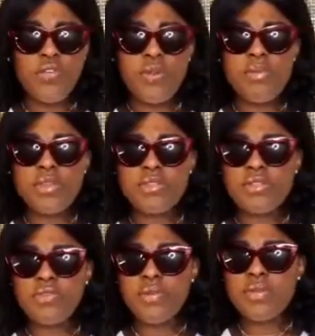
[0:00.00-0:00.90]
from
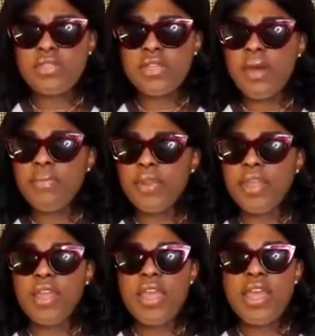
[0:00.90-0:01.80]
this
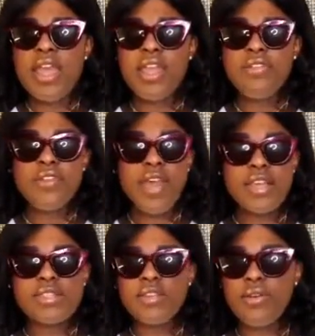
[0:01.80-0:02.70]
company. And if you
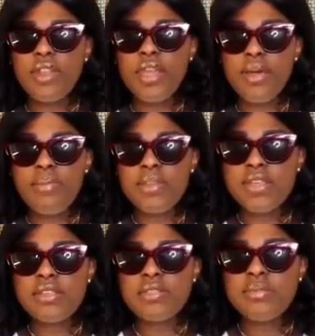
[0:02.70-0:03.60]
guys know any
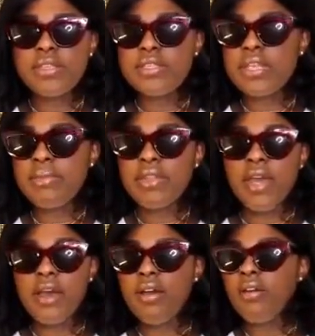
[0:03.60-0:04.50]
companies, please let me
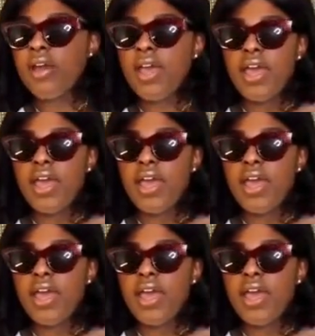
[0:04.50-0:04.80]
know.